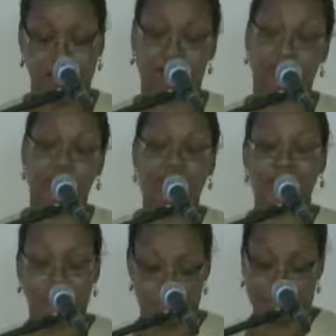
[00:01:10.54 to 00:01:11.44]

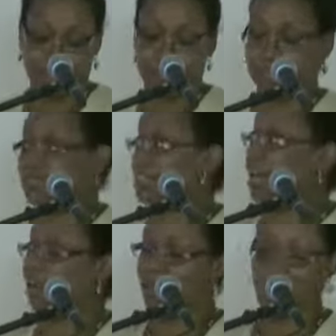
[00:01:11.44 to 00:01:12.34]
really a
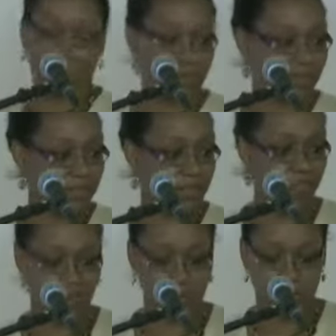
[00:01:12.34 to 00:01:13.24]

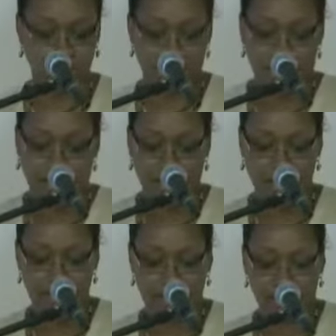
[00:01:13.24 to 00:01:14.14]
beginner's view.
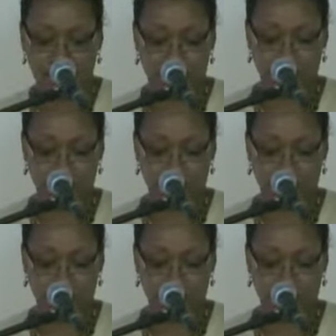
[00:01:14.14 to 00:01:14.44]
And